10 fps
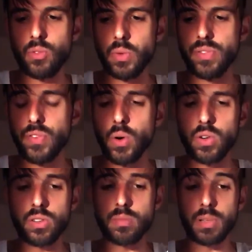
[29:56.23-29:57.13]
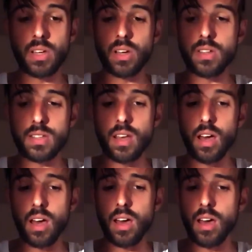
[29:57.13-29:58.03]
refocus, because
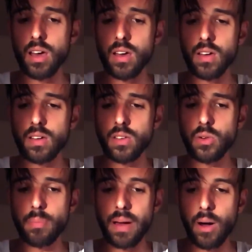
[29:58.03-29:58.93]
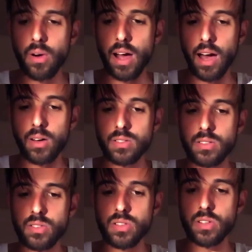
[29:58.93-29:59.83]
you're a powerhouse.
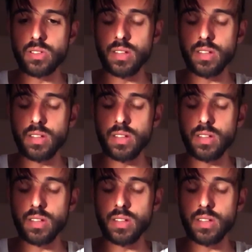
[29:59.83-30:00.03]
You just